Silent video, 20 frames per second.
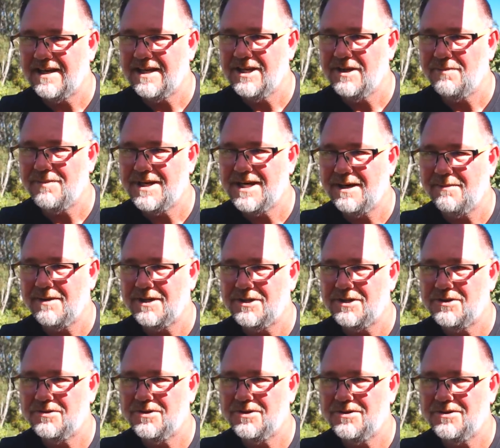You become a
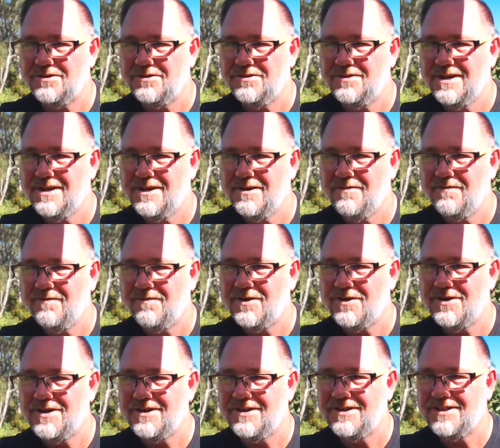true
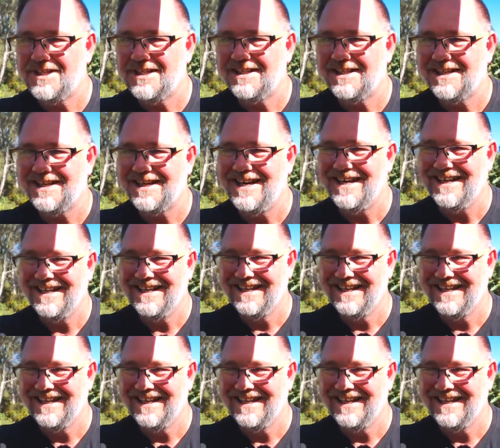voodoo chili.